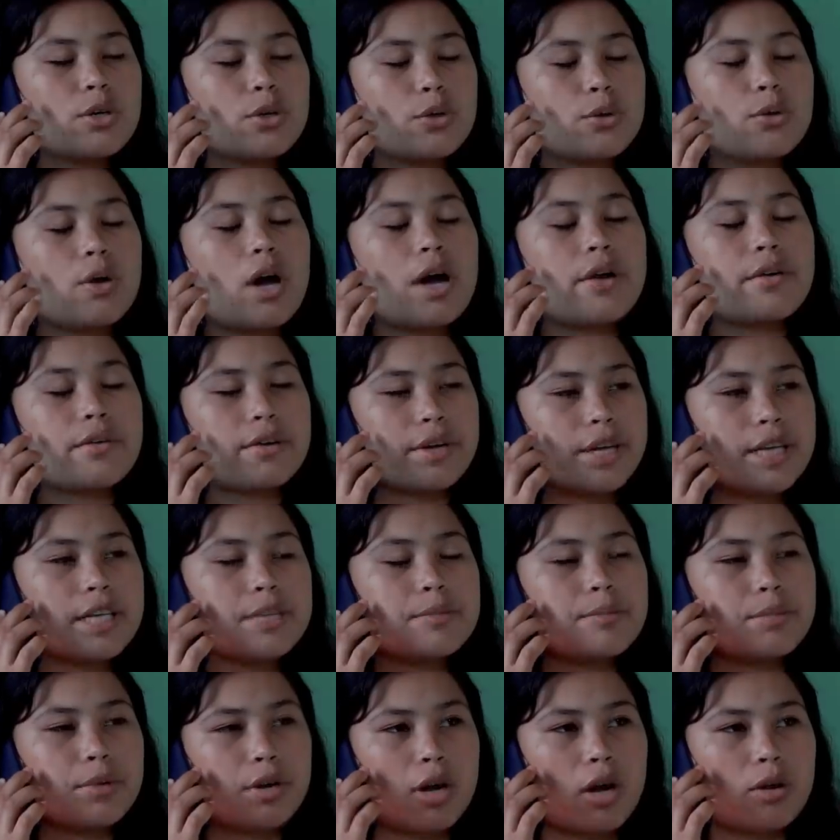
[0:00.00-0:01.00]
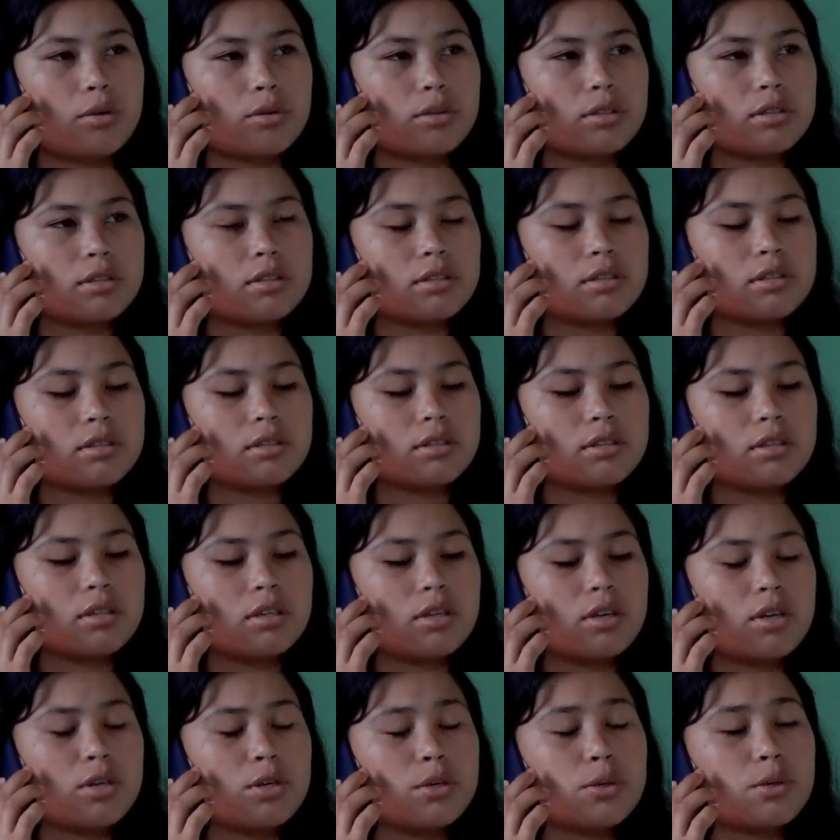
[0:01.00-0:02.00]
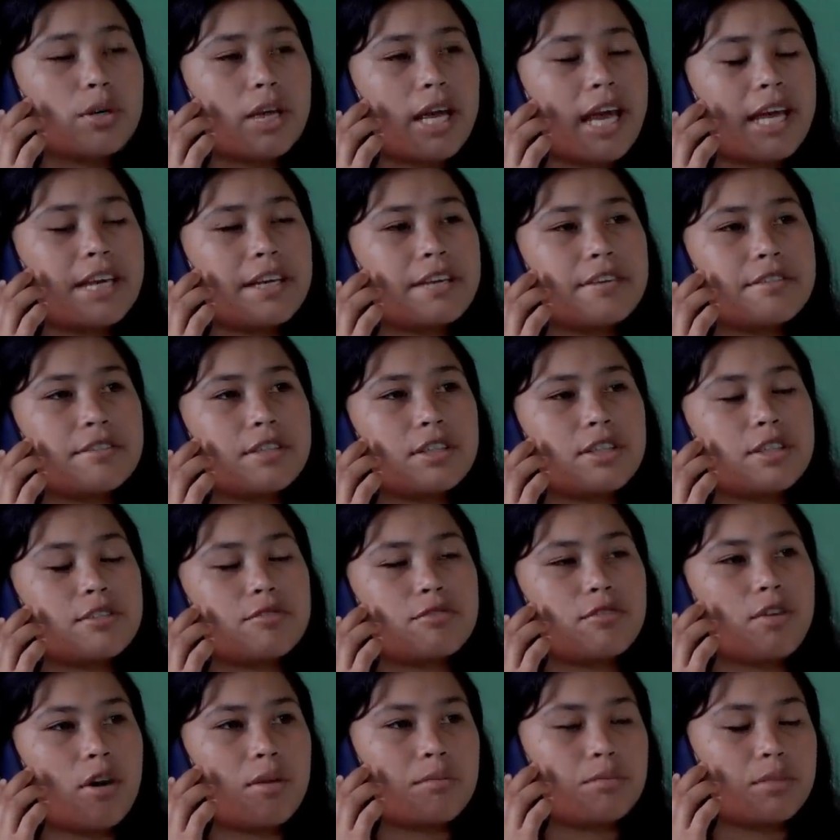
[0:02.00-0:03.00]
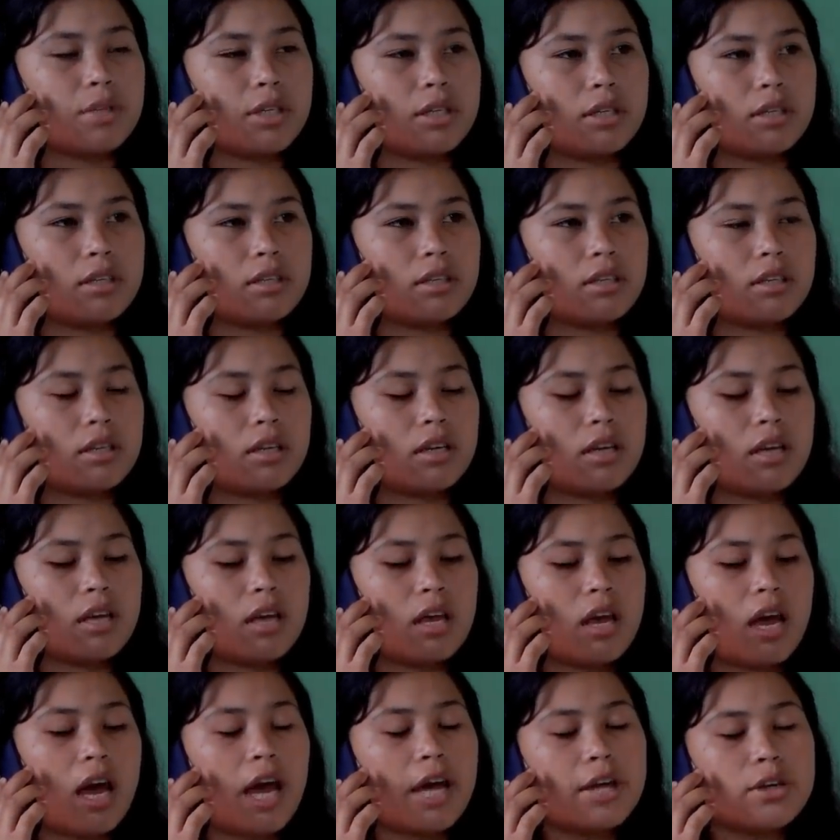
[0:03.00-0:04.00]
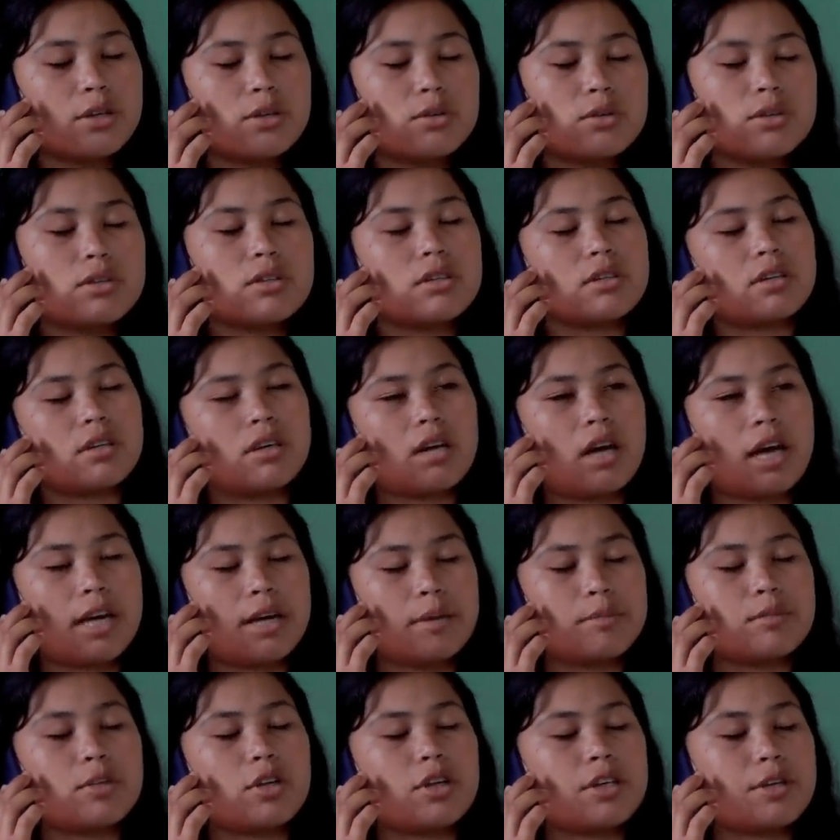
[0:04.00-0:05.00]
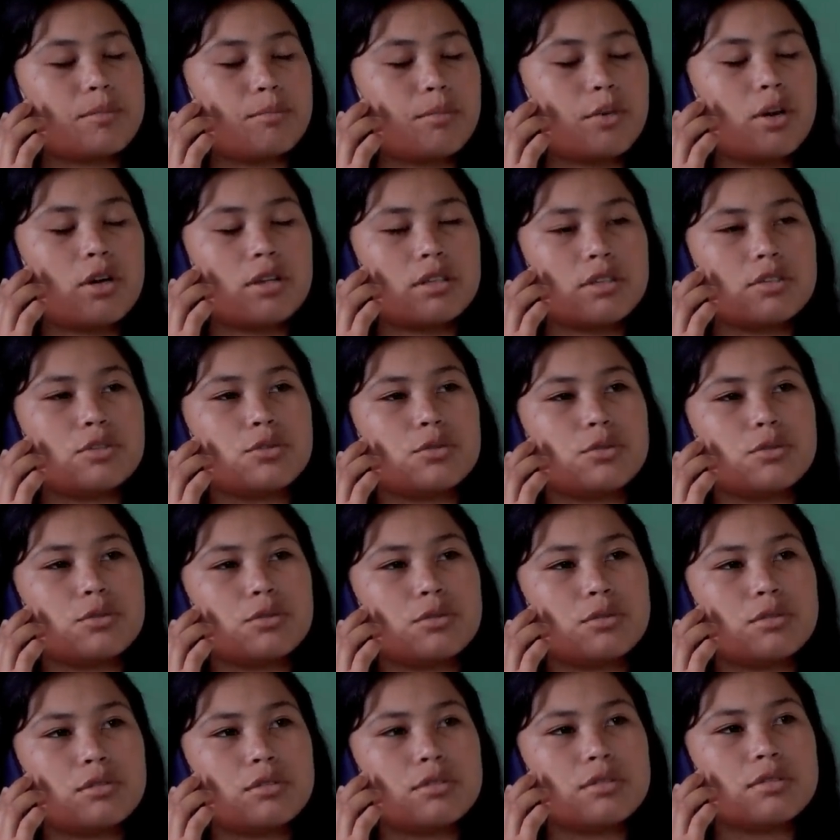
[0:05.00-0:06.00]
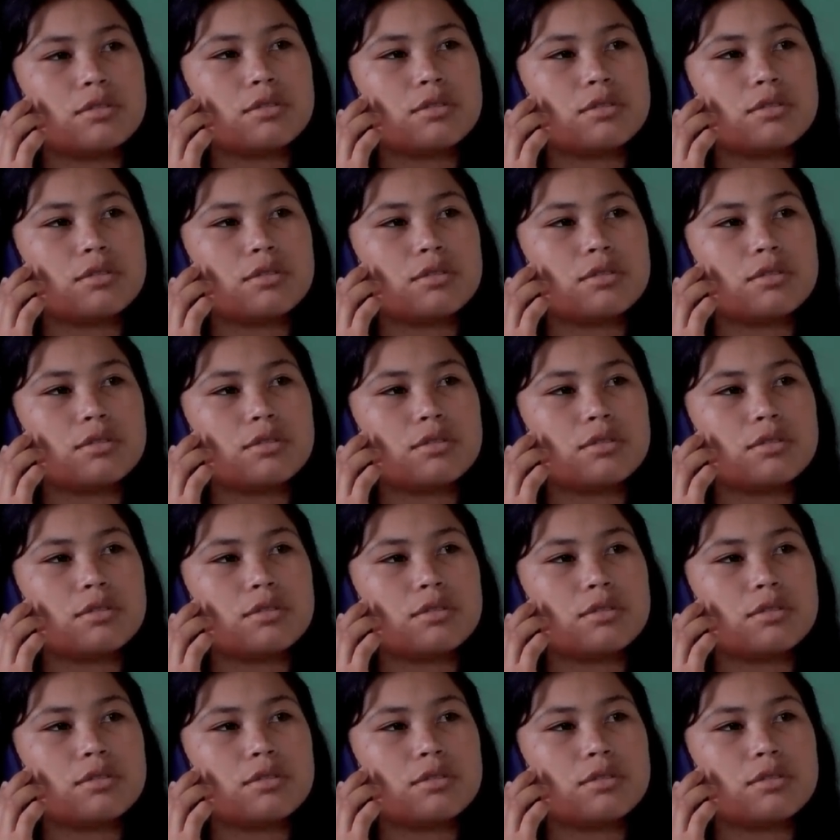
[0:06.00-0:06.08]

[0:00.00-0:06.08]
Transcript: You are really proud. You can't even inform me. I know I am not important to you.